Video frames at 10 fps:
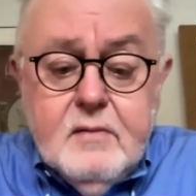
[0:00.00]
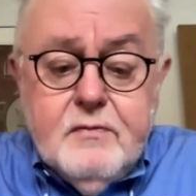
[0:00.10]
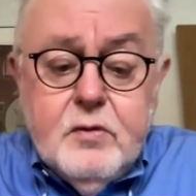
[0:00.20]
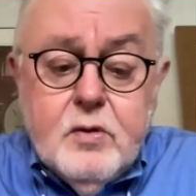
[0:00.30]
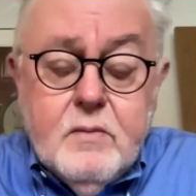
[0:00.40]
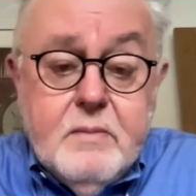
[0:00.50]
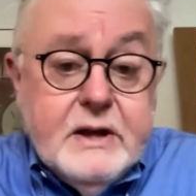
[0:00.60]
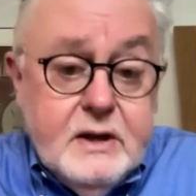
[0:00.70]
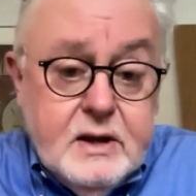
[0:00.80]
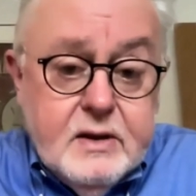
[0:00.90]
for
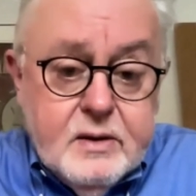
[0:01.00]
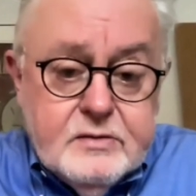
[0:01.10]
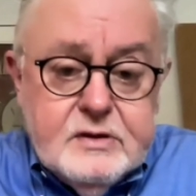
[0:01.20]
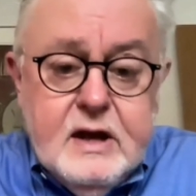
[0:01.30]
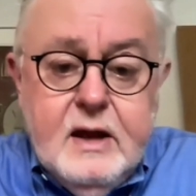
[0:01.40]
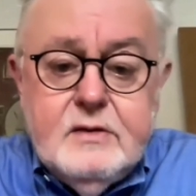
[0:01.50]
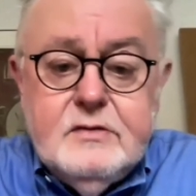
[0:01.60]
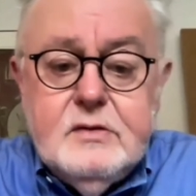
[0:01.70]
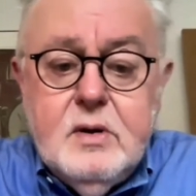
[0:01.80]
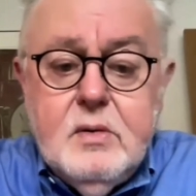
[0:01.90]
many years
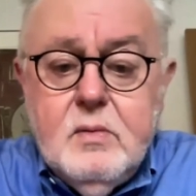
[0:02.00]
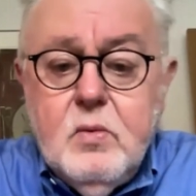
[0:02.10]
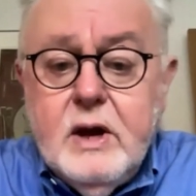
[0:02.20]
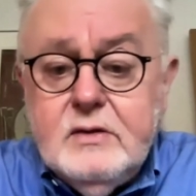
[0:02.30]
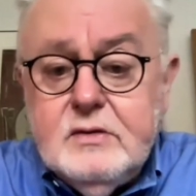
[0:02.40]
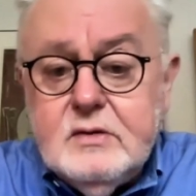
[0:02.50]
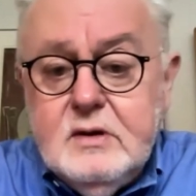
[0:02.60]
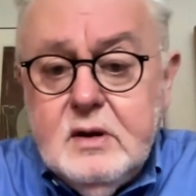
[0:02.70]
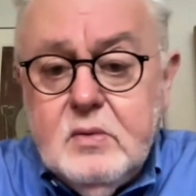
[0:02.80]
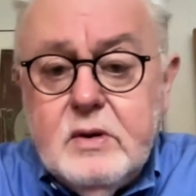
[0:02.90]
as a way to
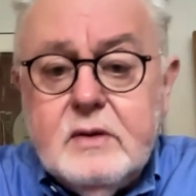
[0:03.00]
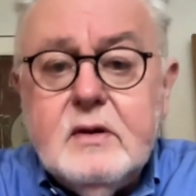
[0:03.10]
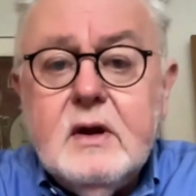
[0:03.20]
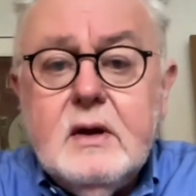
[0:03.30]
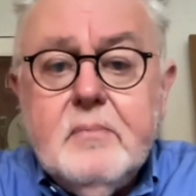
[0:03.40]
deal with